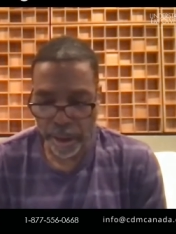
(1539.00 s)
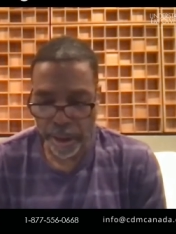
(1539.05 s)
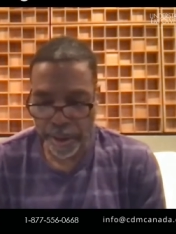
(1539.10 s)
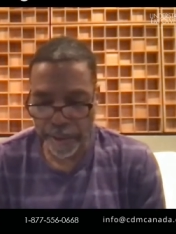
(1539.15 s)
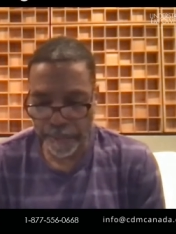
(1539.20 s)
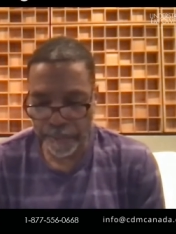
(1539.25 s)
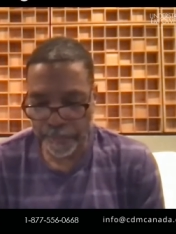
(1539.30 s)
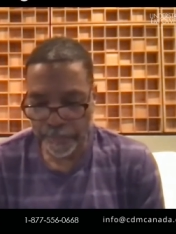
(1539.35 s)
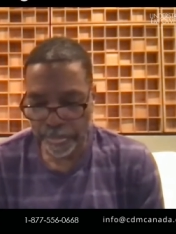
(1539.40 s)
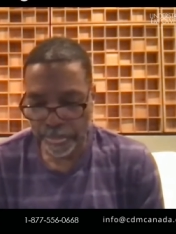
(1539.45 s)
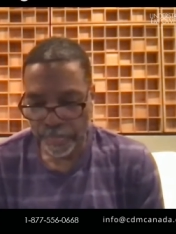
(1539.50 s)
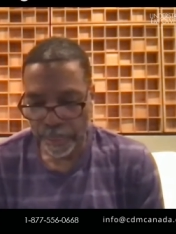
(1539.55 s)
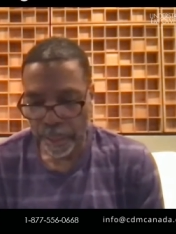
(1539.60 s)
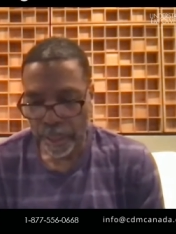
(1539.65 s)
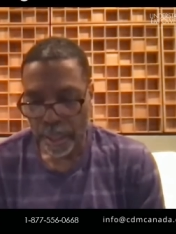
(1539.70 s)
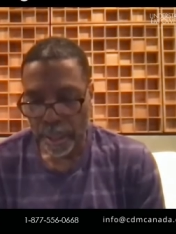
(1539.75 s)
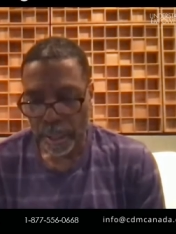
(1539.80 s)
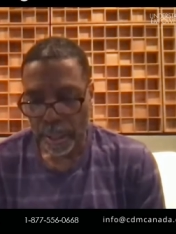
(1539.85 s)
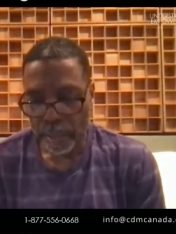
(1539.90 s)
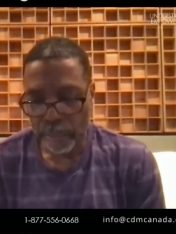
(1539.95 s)
All right.
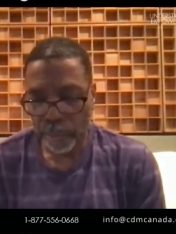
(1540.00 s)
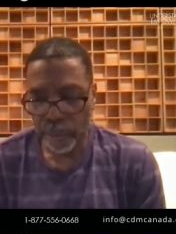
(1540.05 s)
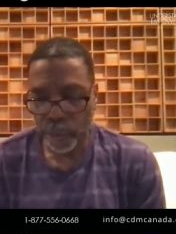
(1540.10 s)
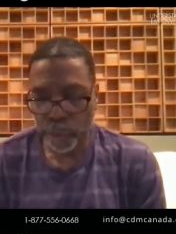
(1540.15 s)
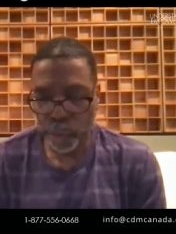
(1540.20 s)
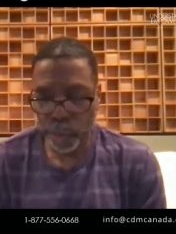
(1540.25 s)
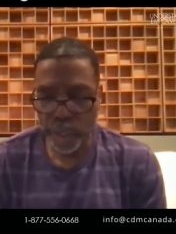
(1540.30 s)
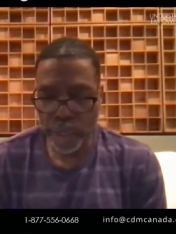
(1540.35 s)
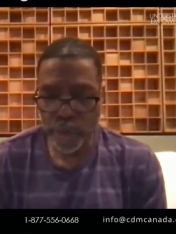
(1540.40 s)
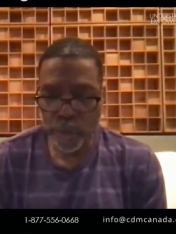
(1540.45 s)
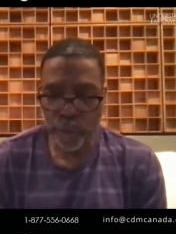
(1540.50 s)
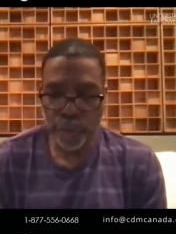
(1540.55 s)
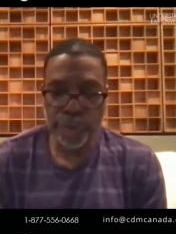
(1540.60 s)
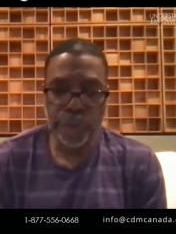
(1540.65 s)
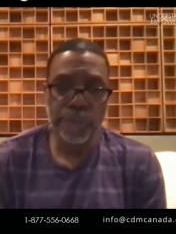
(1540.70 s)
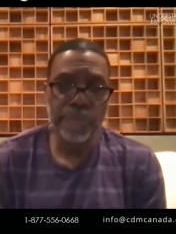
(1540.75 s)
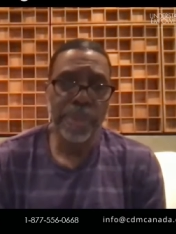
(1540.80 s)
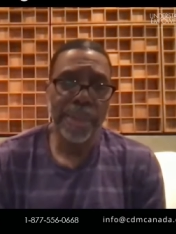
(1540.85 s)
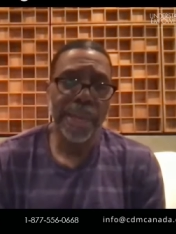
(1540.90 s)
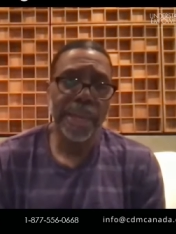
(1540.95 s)
Number three,
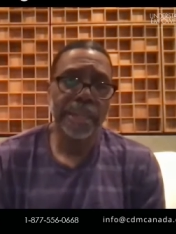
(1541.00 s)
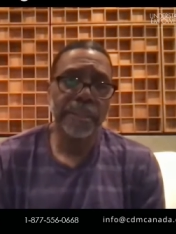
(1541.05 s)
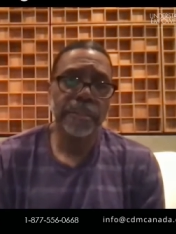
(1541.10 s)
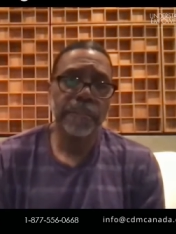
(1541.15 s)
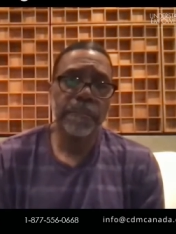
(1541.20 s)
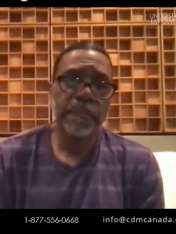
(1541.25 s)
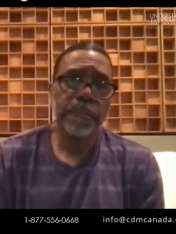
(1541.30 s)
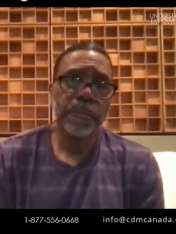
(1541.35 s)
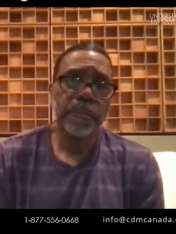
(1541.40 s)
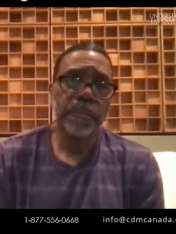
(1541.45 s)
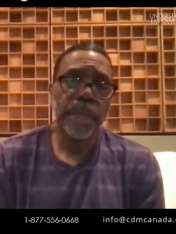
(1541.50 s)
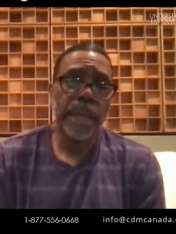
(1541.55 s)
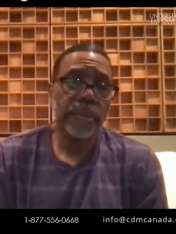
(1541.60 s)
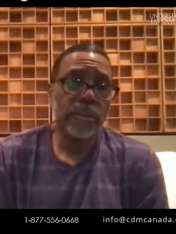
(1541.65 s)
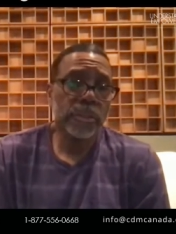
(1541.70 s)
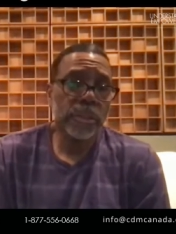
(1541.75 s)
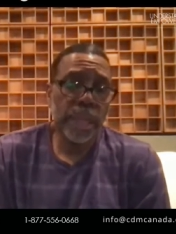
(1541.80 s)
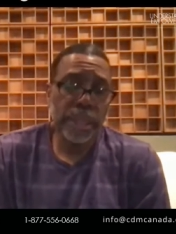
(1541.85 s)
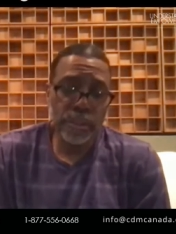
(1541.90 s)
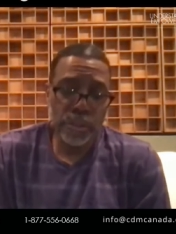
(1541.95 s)
respect.
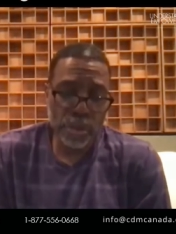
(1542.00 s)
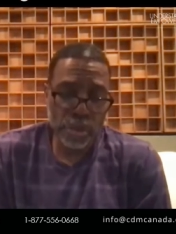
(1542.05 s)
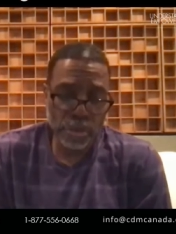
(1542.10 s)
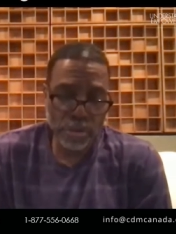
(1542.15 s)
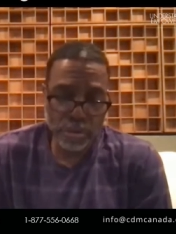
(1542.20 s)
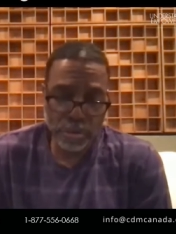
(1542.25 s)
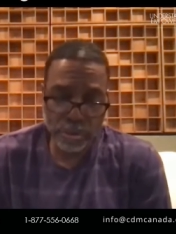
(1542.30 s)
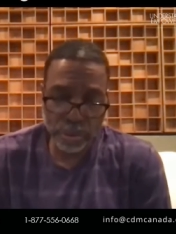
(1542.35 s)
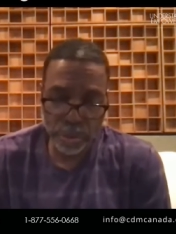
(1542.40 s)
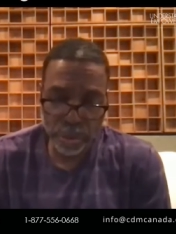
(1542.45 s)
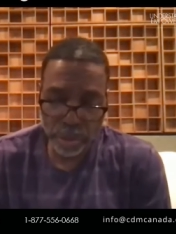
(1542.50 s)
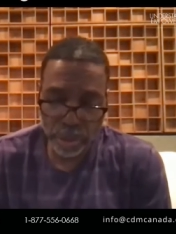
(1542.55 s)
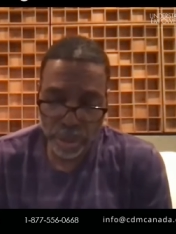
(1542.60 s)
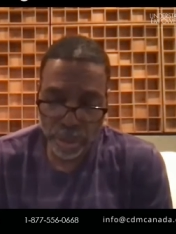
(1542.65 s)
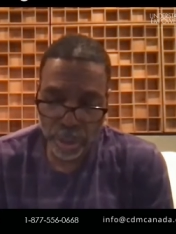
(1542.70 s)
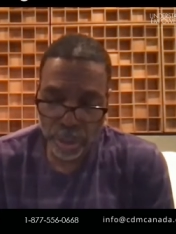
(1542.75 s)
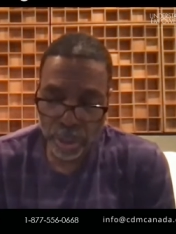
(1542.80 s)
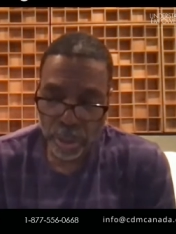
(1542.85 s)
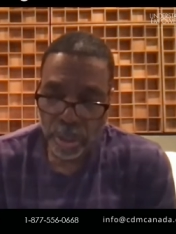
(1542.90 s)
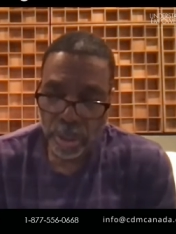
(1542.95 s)
That's that's huge.
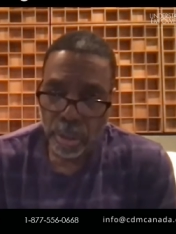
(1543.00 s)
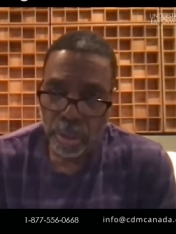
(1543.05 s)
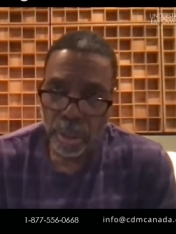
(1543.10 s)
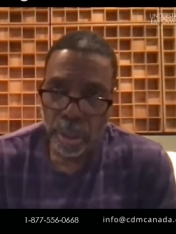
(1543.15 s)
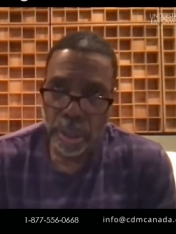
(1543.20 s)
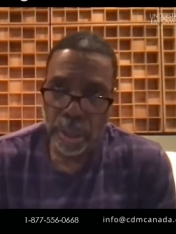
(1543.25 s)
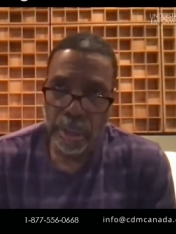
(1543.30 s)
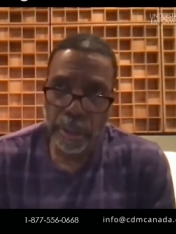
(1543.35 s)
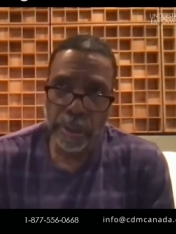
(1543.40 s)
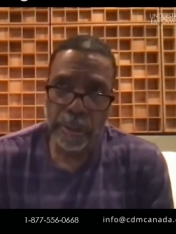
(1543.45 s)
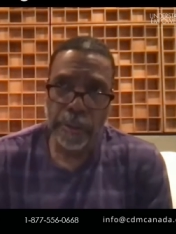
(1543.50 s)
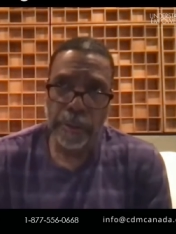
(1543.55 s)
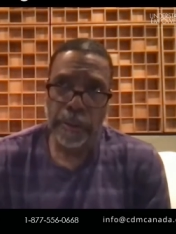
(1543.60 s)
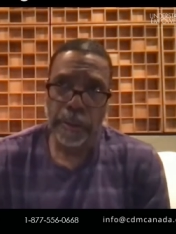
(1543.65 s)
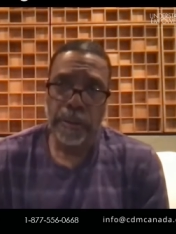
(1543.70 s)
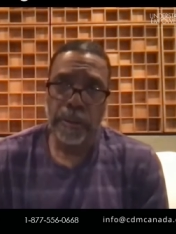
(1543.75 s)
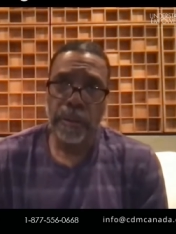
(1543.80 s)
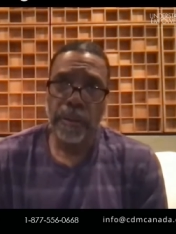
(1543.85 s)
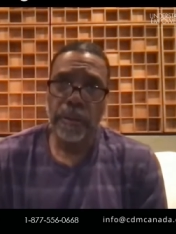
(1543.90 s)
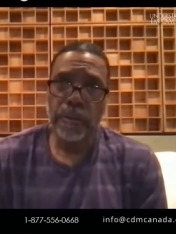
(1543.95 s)

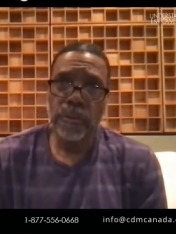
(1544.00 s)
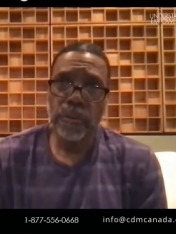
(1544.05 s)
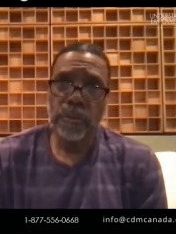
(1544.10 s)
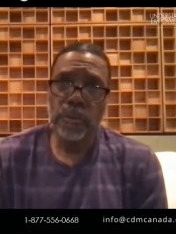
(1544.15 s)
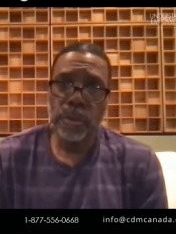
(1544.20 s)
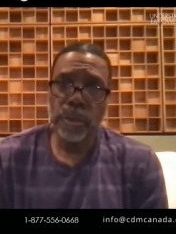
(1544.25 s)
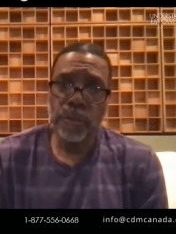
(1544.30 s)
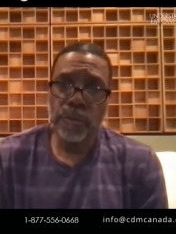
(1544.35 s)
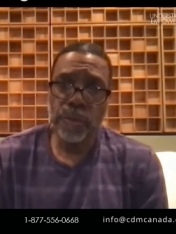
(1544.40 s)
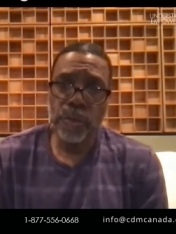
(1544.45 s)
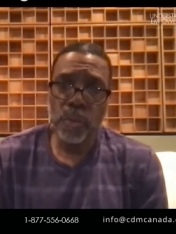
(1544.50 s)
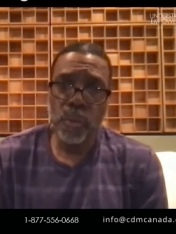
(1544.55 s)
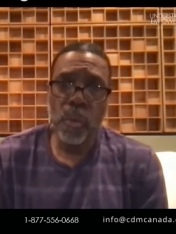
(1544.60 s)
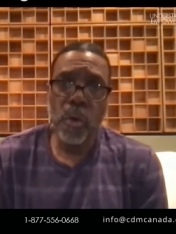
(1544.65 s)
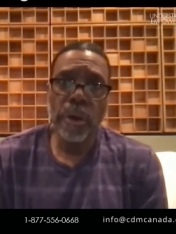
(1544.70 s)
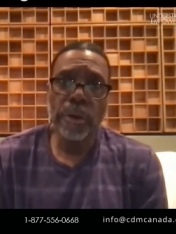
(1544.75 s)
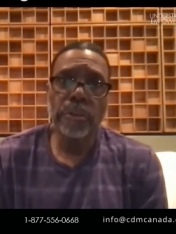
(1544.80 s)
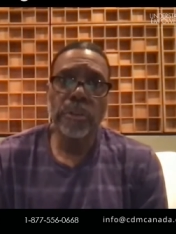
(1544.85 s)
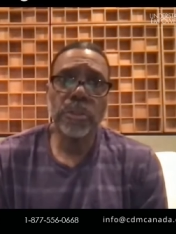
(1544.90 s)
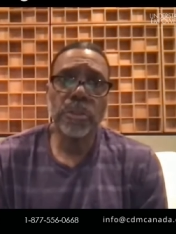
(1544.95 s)
Uh, you if you
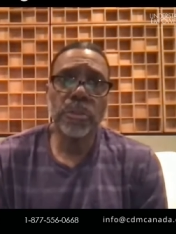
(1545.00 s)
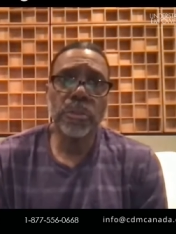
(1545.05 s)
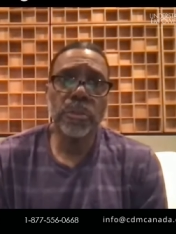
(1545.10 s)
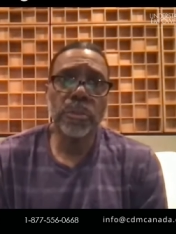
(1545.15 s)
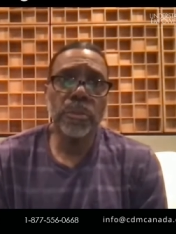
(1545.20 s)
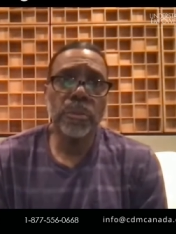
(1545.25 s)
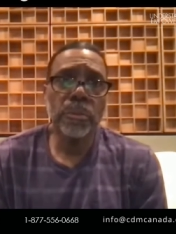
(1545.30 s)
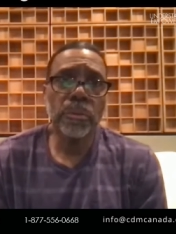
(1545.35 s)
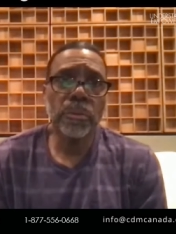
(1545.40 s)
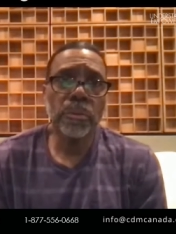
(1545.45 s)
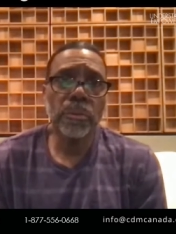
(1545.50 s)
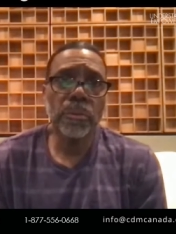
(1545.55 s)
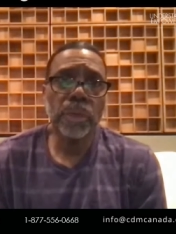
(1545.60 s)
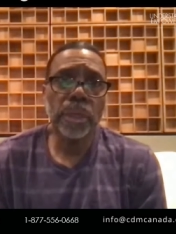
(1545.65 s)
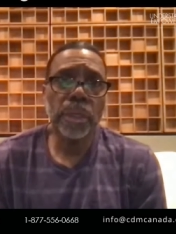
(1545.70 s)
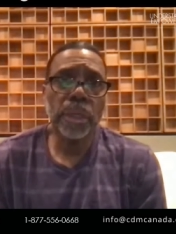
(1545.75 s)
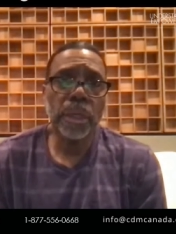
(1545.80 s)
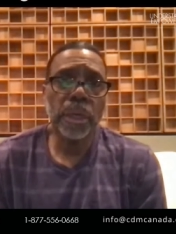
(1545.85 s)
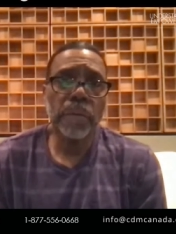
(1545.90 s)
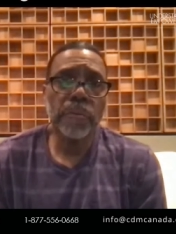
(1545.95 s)
want to
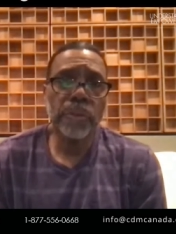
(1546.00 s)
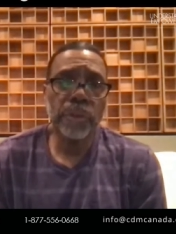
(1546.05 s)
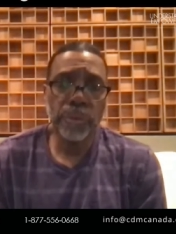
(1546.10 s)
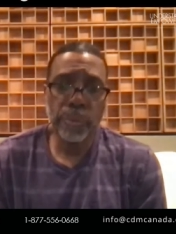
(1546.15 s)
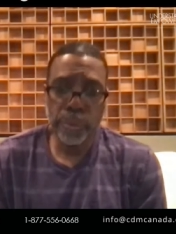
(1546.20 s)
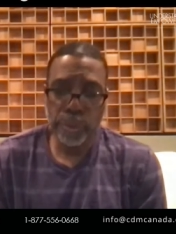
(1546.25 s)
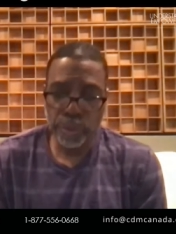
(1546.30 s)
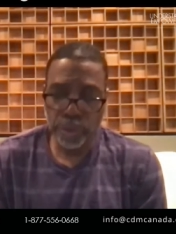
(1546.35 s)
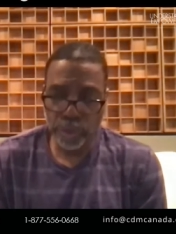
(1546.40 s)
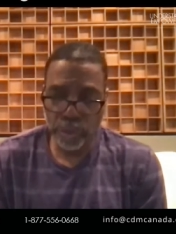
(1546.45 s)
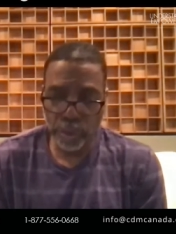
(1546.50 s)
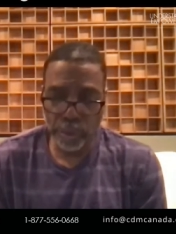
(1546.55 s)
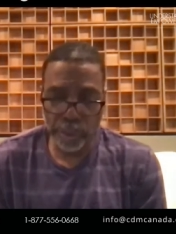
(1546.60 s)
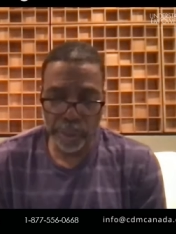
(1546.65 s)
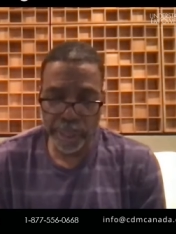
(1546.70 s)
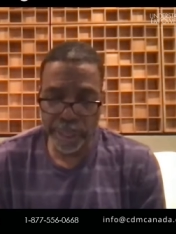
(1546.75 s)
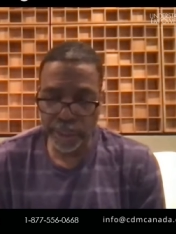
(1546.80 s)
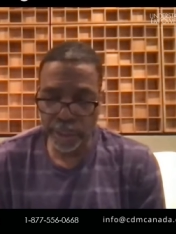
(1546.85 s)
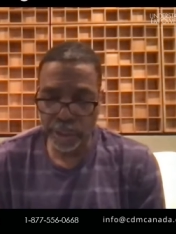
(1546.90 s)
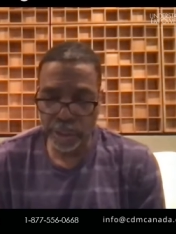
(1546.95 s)
recover and restore
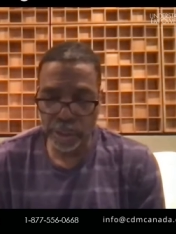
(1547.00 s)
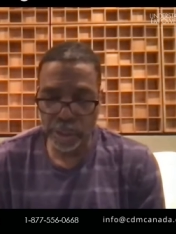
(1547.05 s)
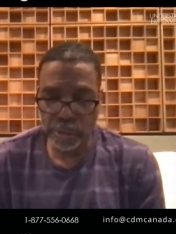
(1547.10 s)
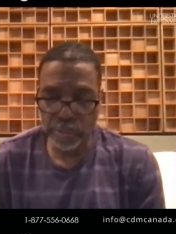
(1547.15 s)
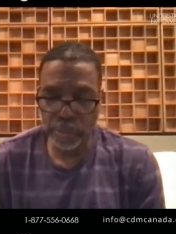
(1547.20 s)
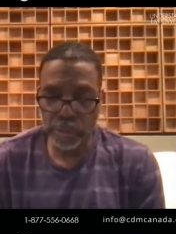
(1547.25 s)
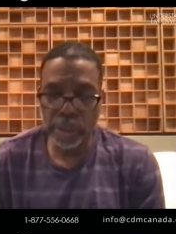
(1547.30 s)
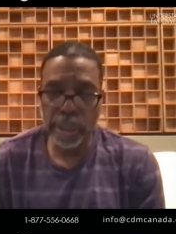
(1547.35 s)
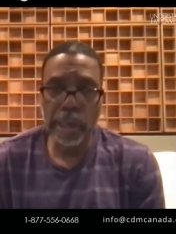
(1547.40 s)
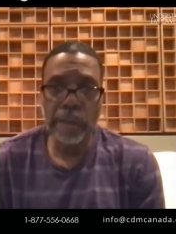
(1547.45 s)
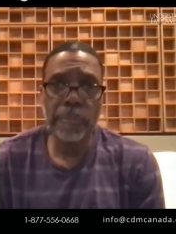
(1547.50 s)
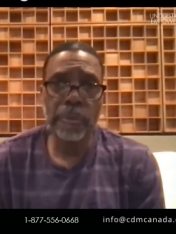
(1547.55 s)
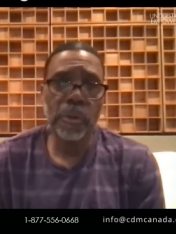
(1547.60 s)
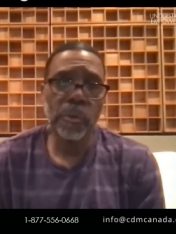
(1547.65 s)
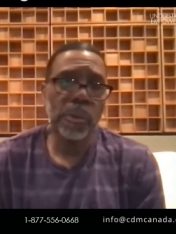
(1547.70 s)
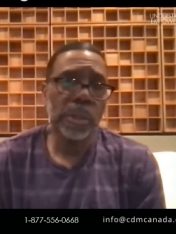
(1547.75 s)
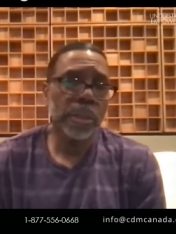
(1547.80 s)
relationships, you got to be